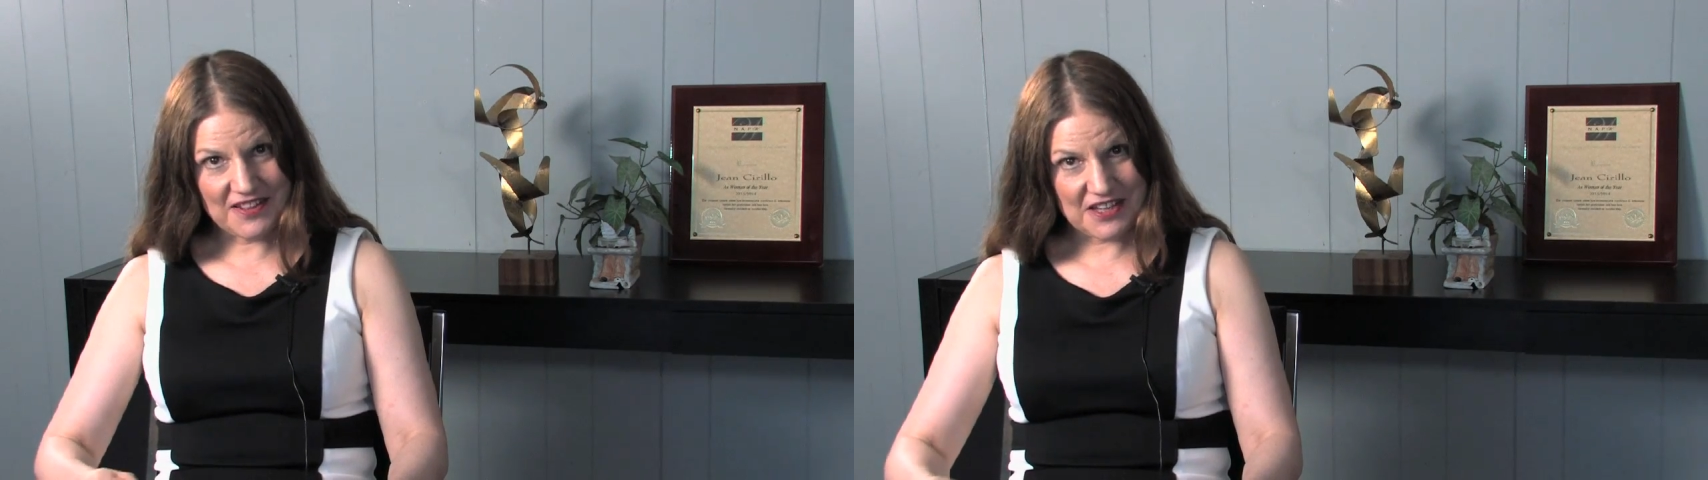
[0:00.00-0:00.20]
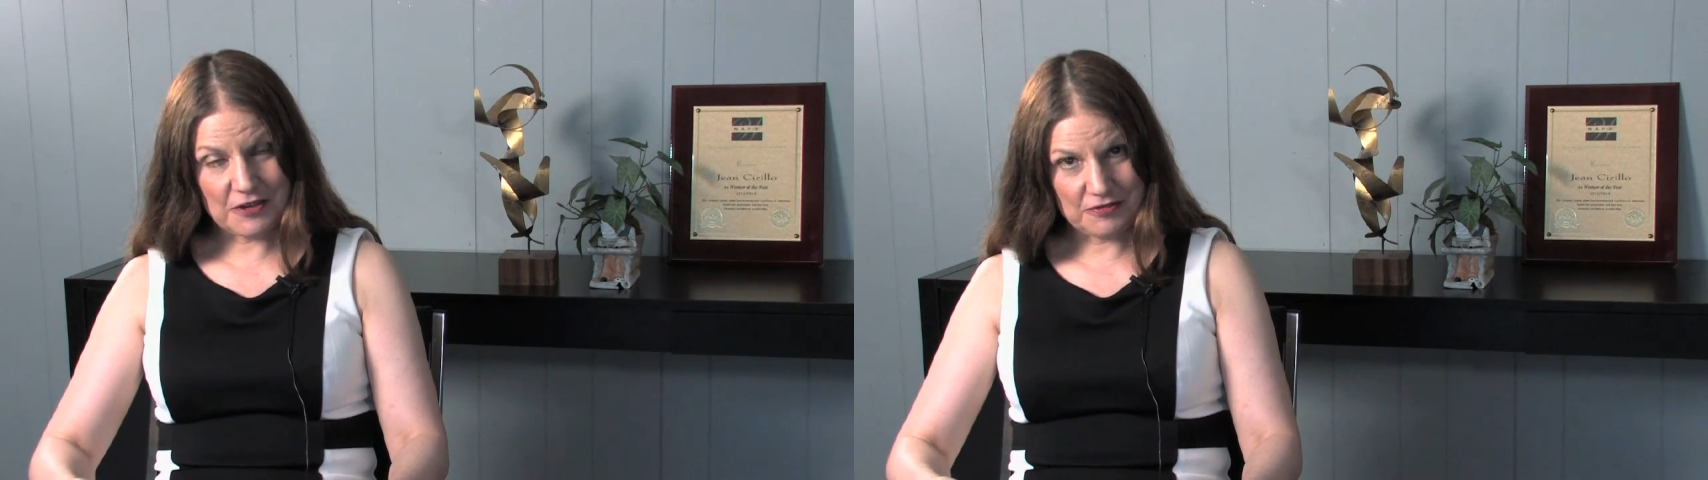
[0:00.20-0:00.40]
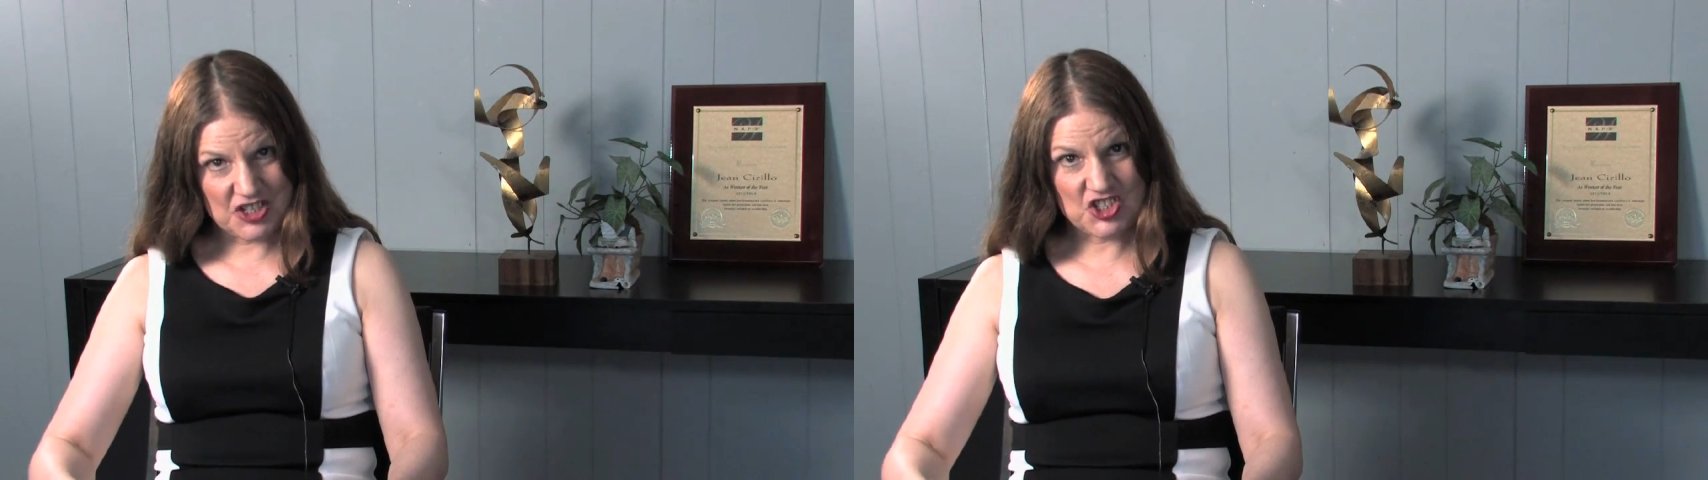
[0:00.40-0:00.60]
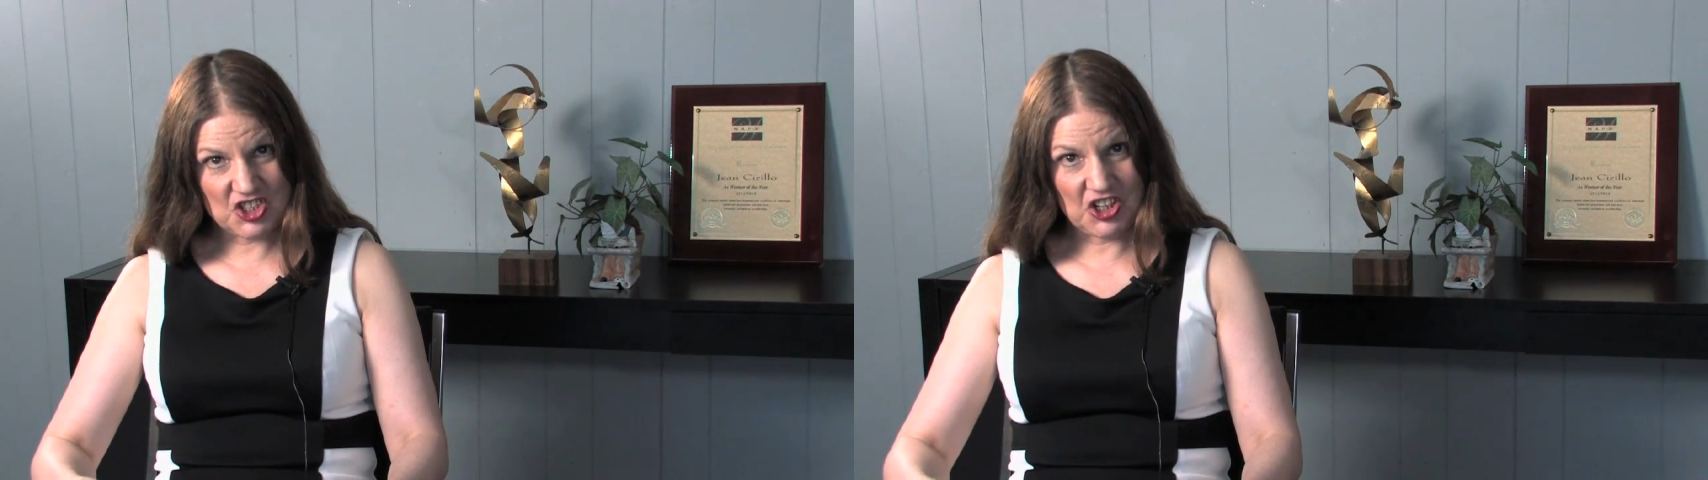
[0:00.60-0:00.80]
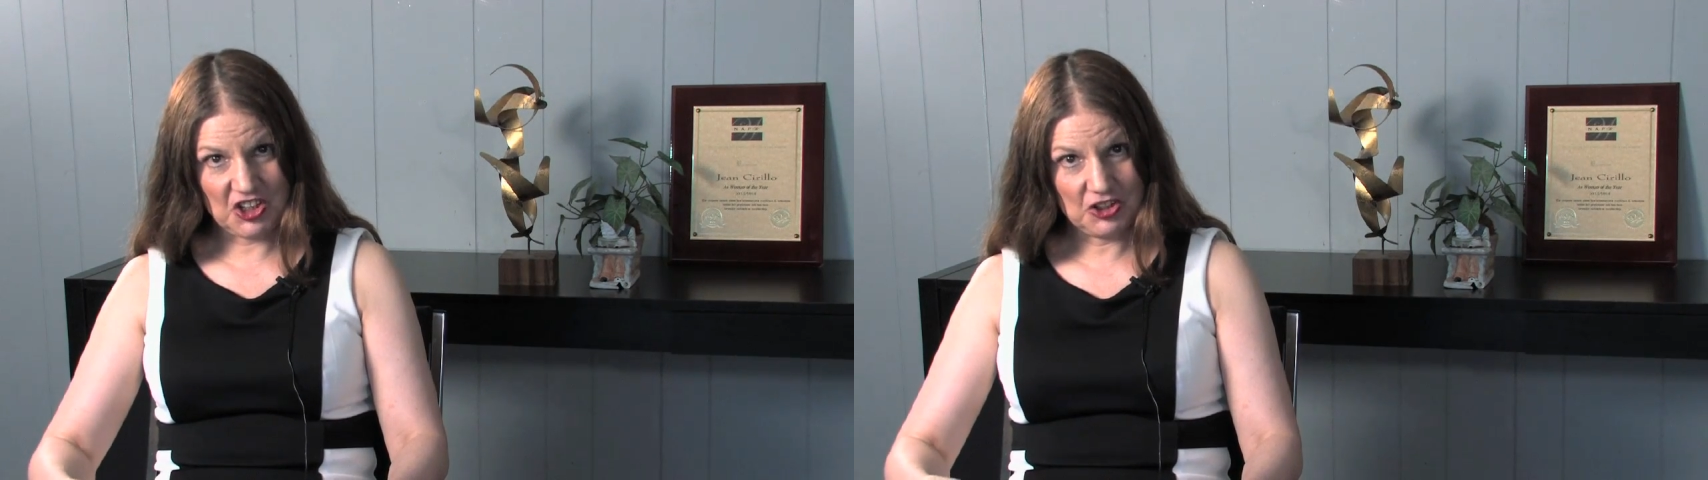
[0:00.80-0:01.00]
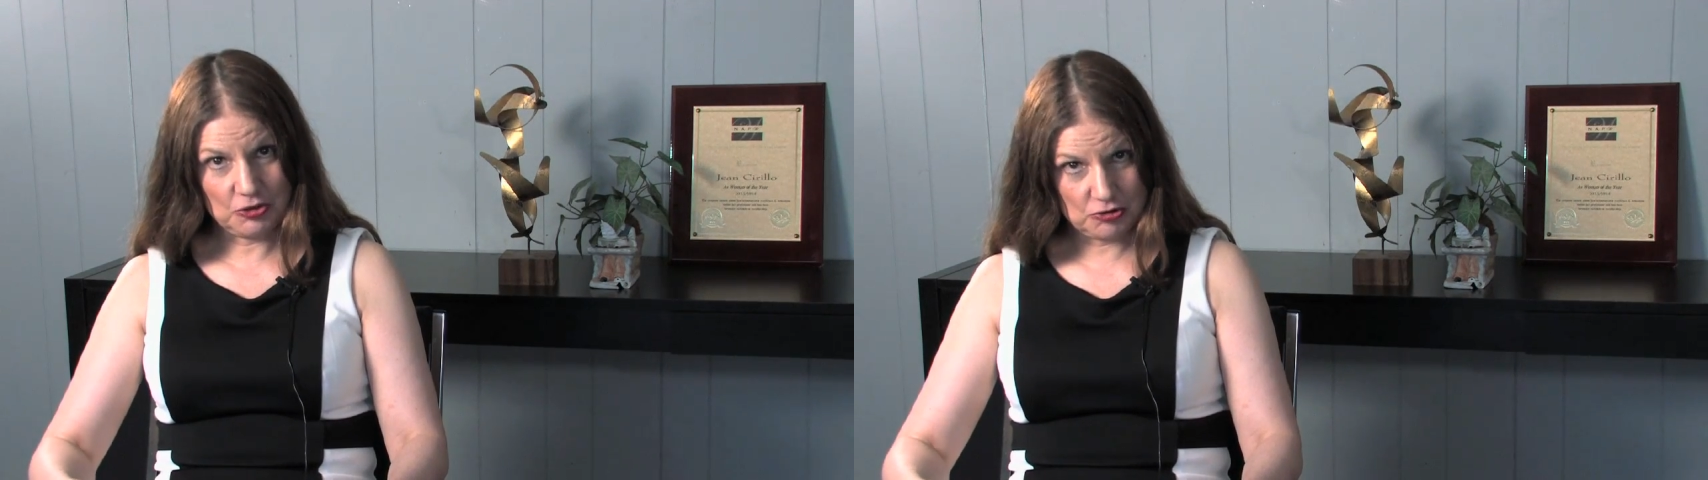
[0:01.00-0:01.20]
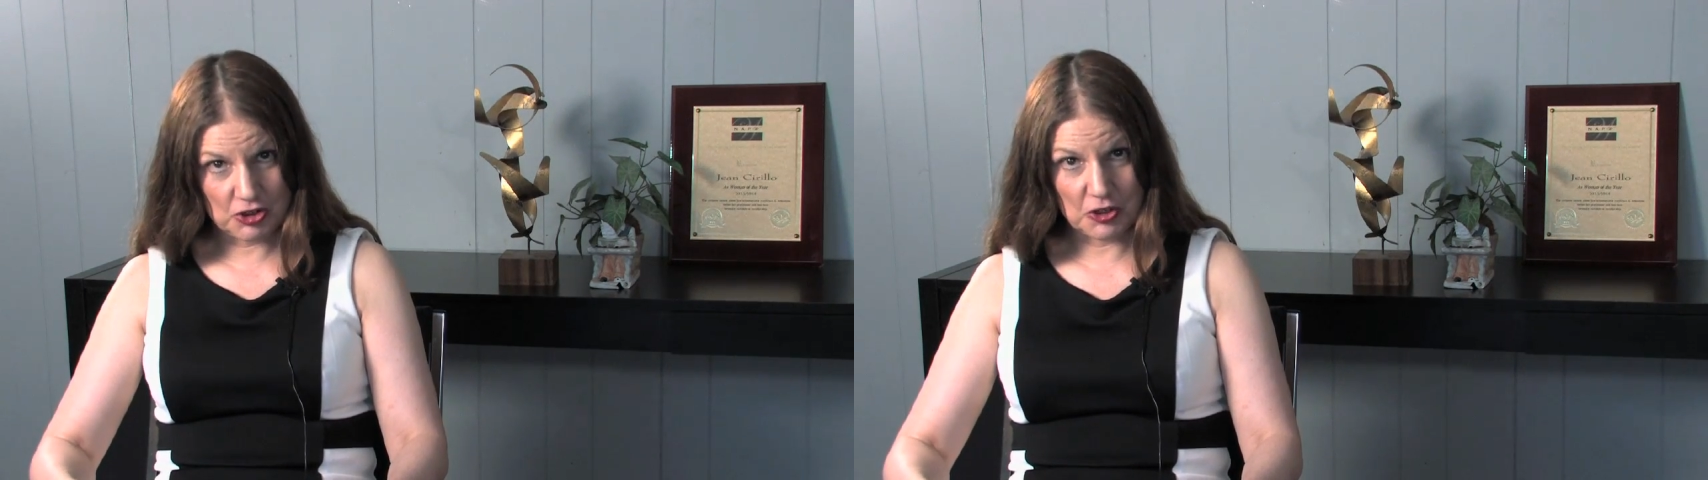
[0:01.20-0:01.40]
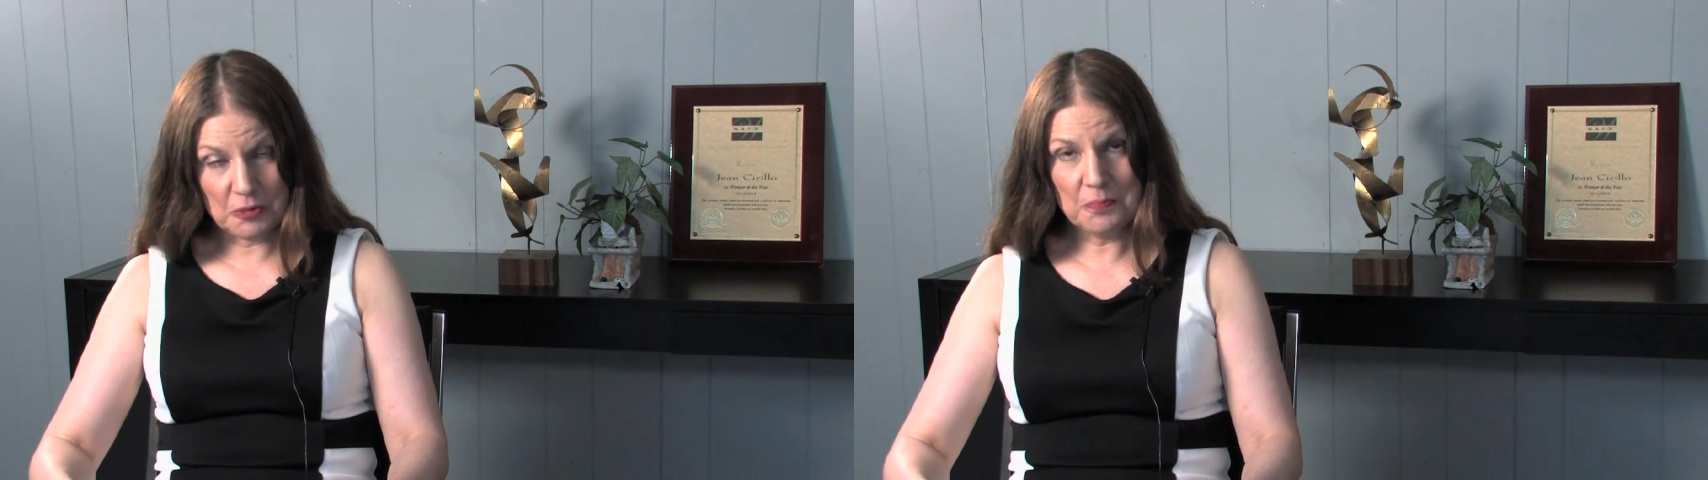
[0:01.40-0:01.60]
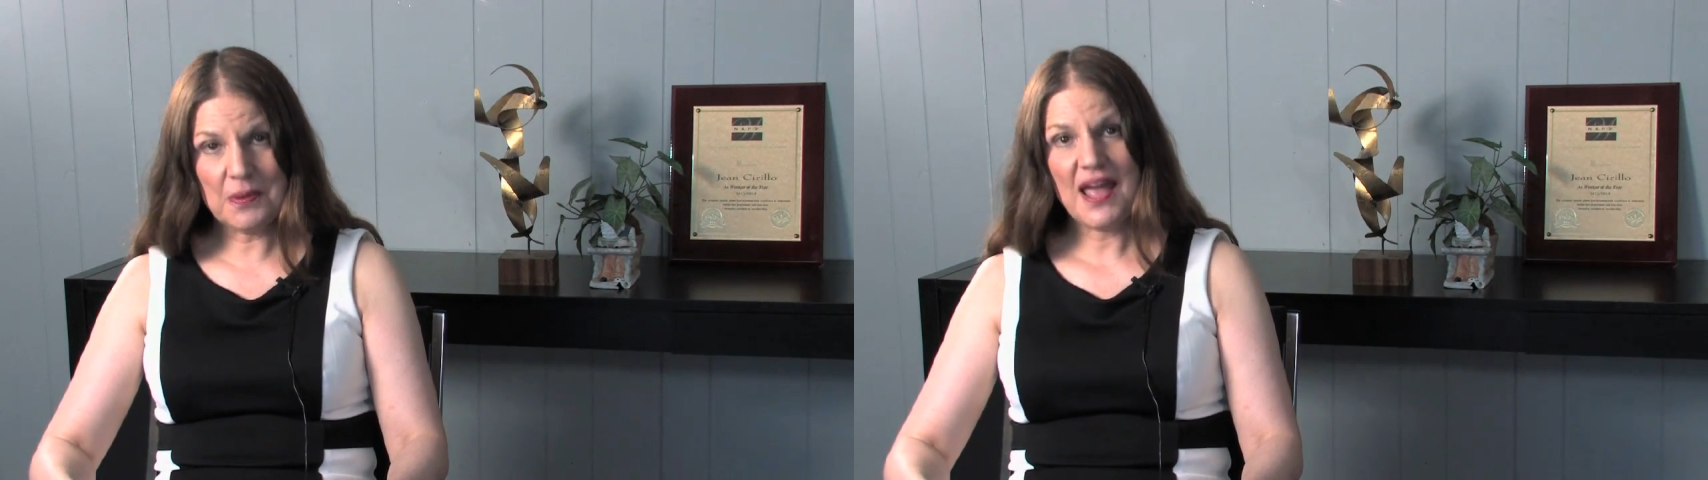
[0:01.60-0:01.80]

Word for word: the original group.